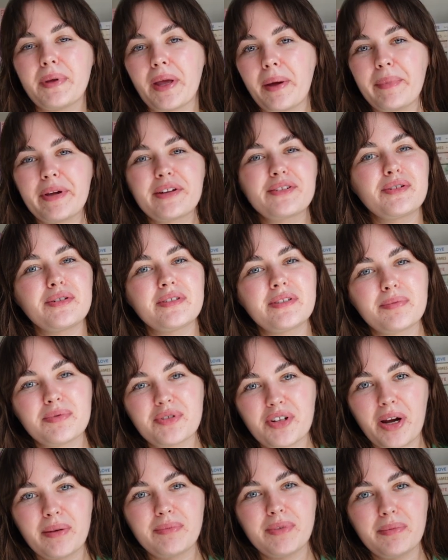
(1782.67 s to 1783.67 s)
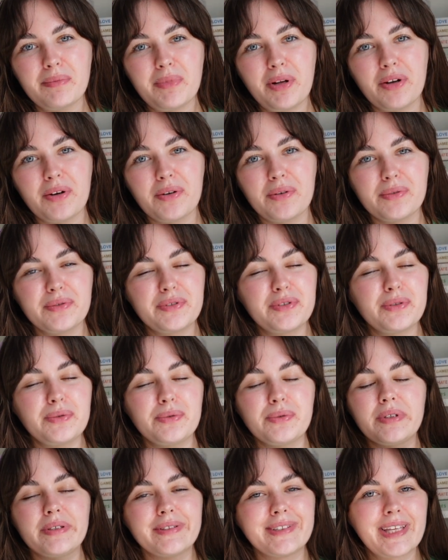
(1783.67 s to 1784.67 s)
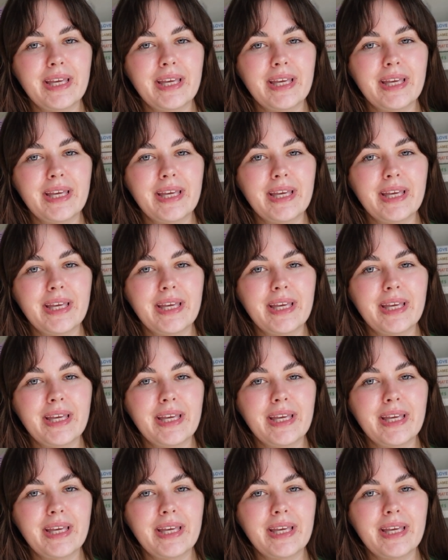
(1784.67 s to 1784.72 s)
Yeah, make sure you subscribe down below to